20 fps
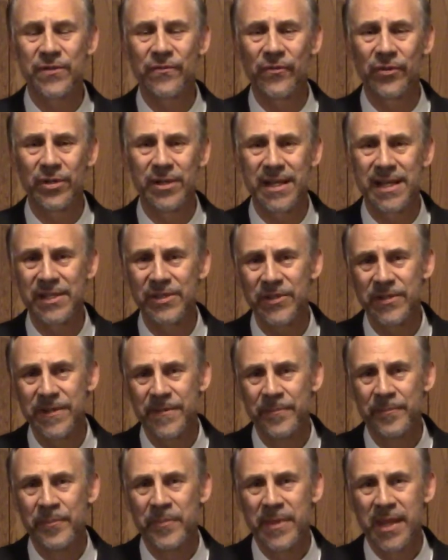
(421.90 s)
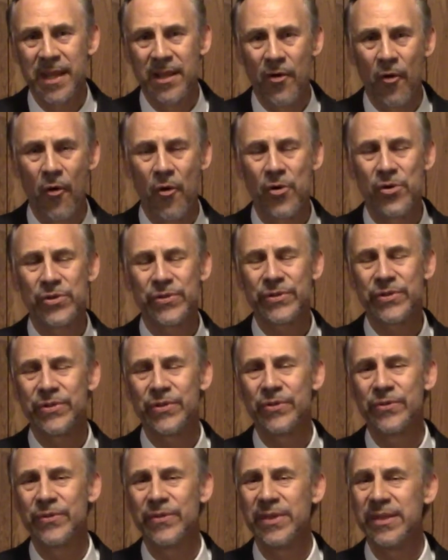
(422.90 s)
for us
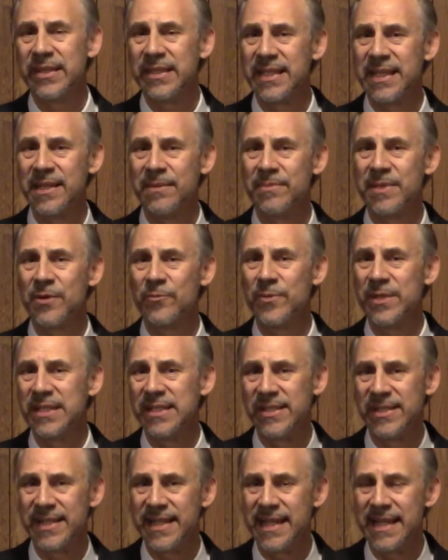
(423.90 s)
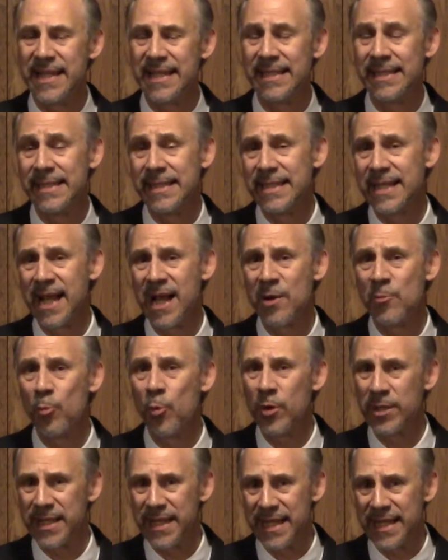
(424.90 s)
also the theme that we see in Psalm
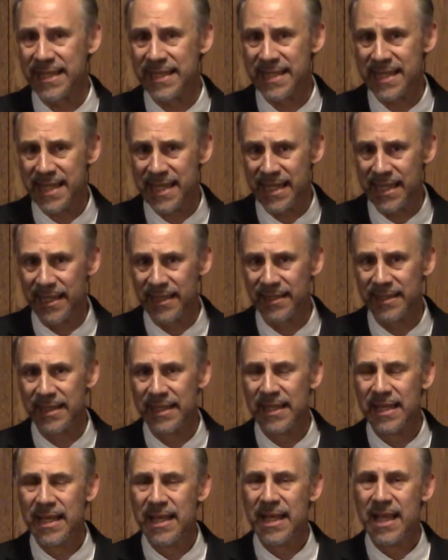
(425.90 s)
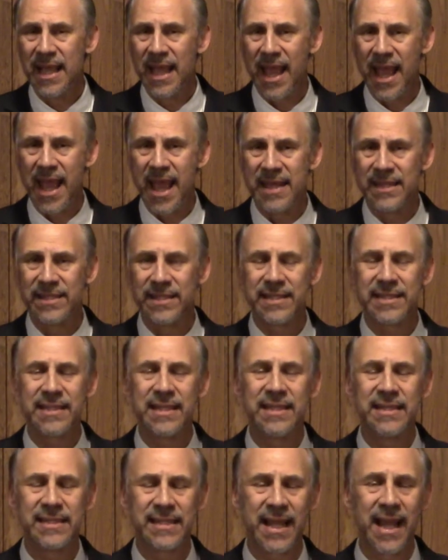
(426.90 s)
118. Just
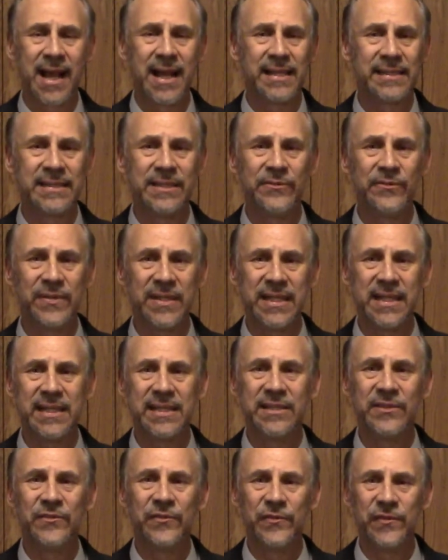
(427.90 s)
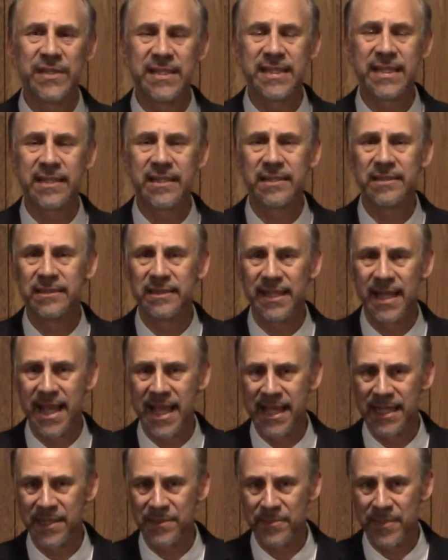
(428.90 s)
as God defeated the physical
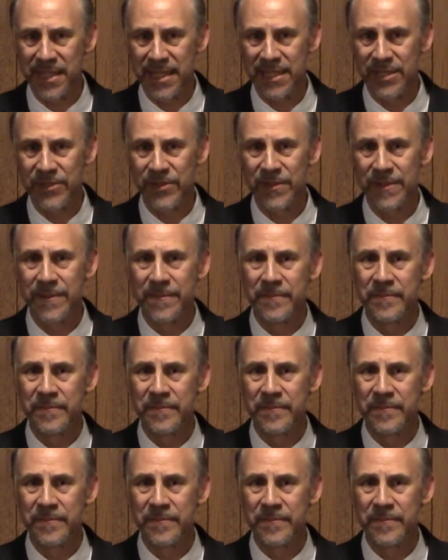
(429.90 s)
enemies